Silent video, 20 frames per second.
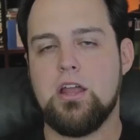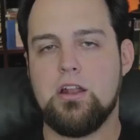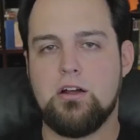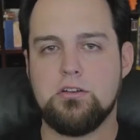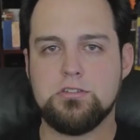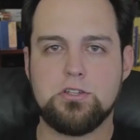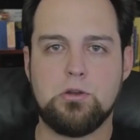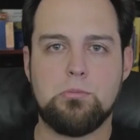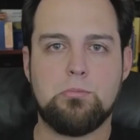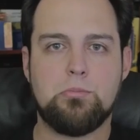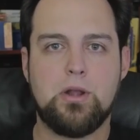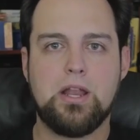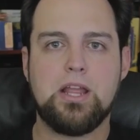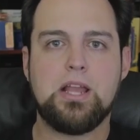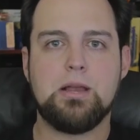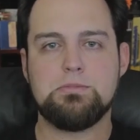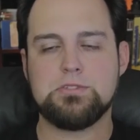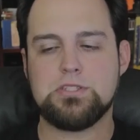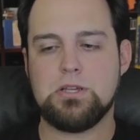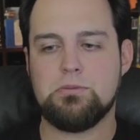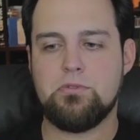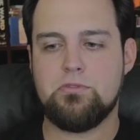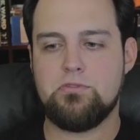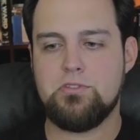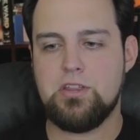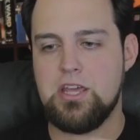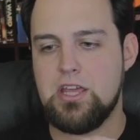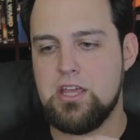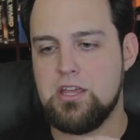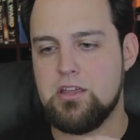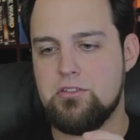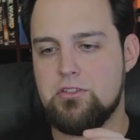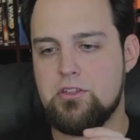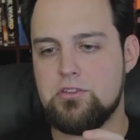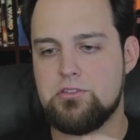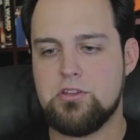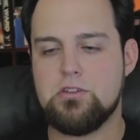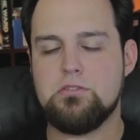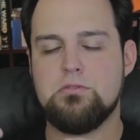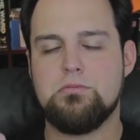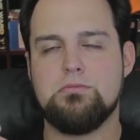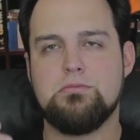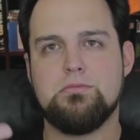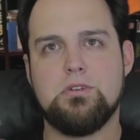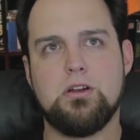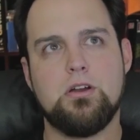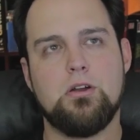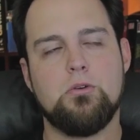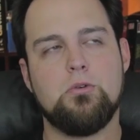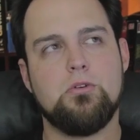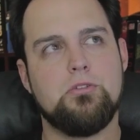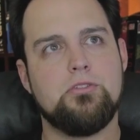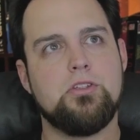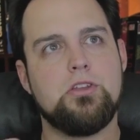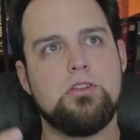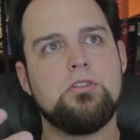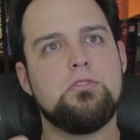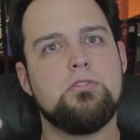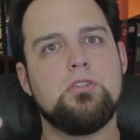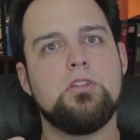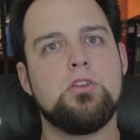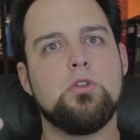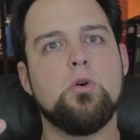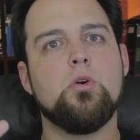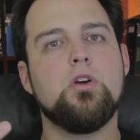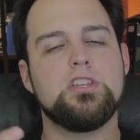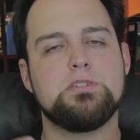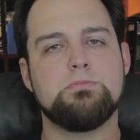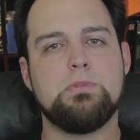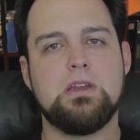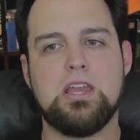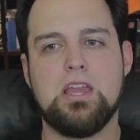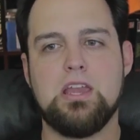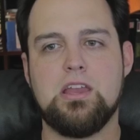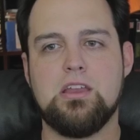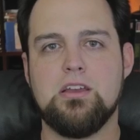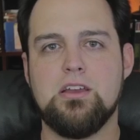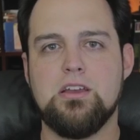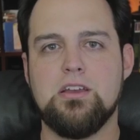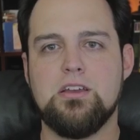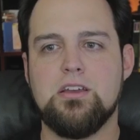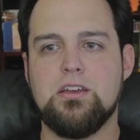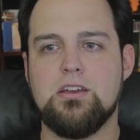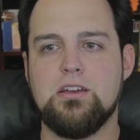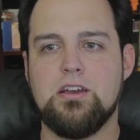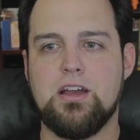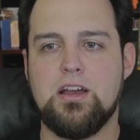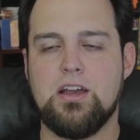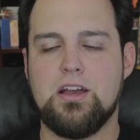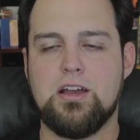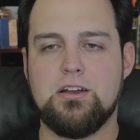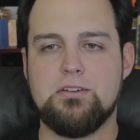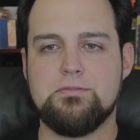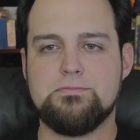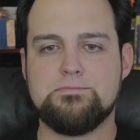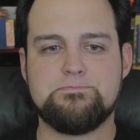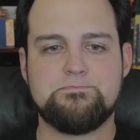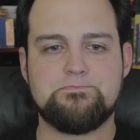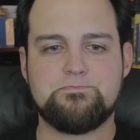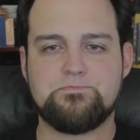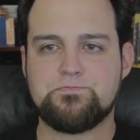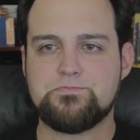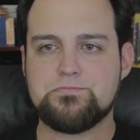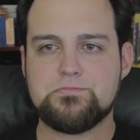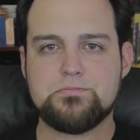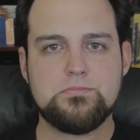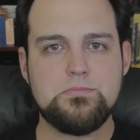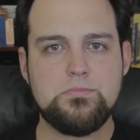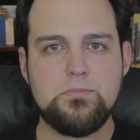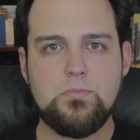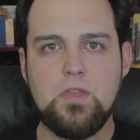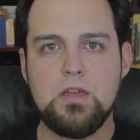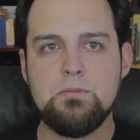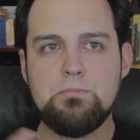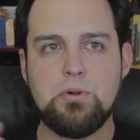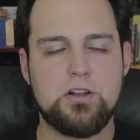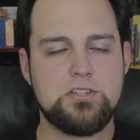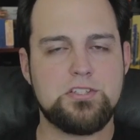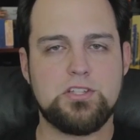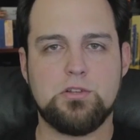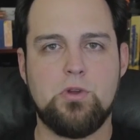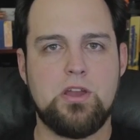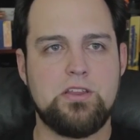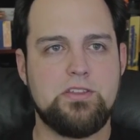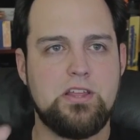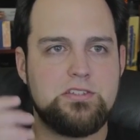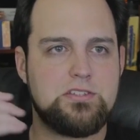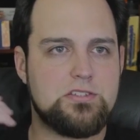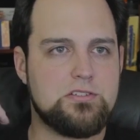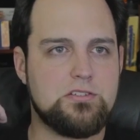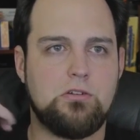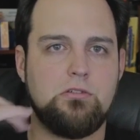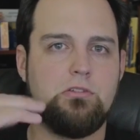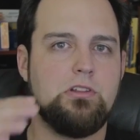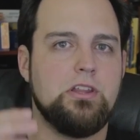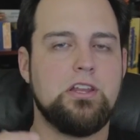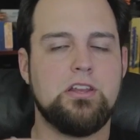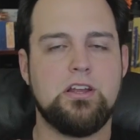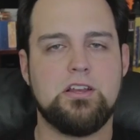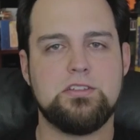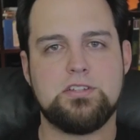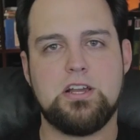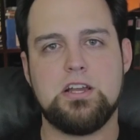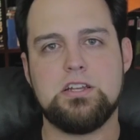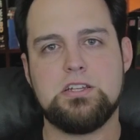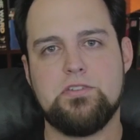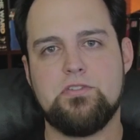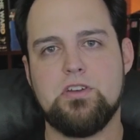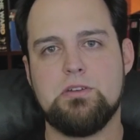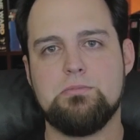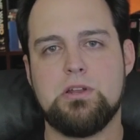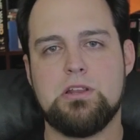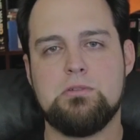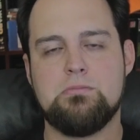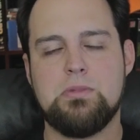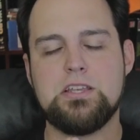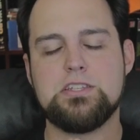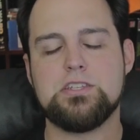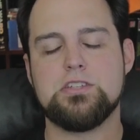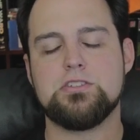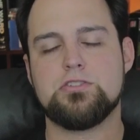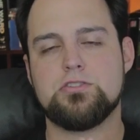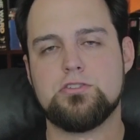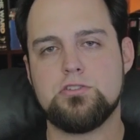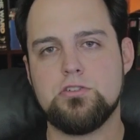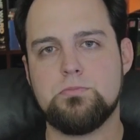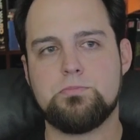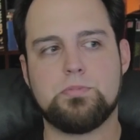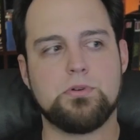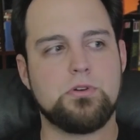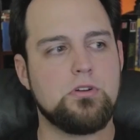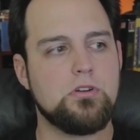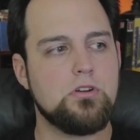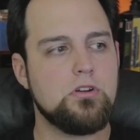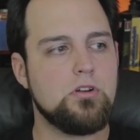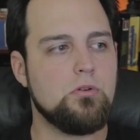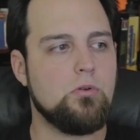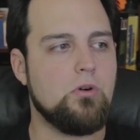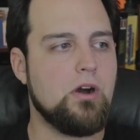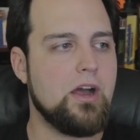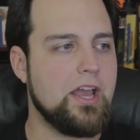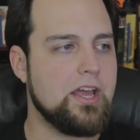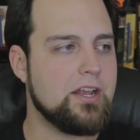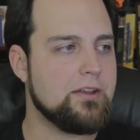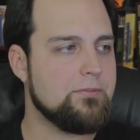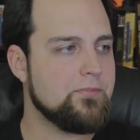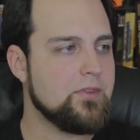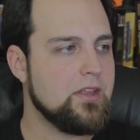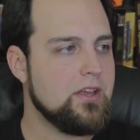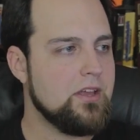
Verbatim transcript: and also break up some of the the the uh, well, the, the noise making um, parts of the wind. That's totally not scientific, but it makes it super quiet.